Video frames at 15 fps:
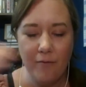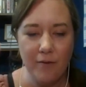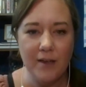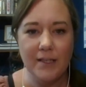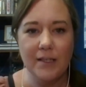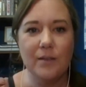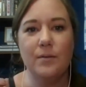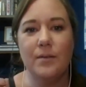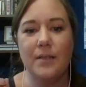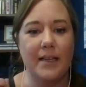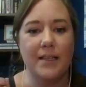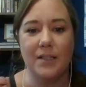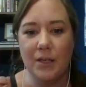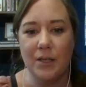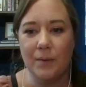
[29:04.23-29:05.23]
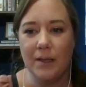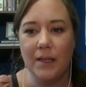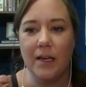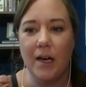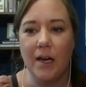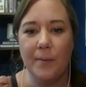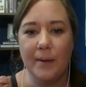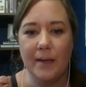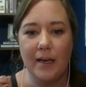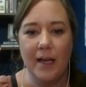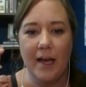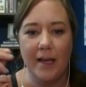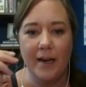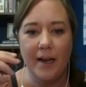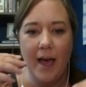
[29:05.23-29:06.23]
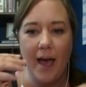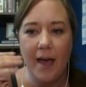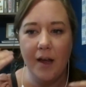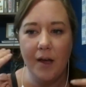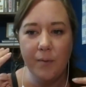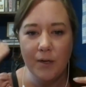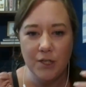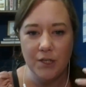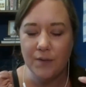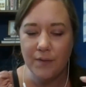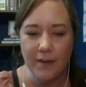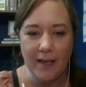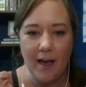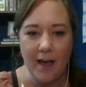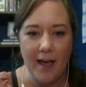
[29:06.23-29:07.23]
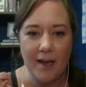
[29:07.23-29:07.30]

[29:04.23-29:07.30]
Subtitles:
every single day. So you would think I would learn. And I would just forget I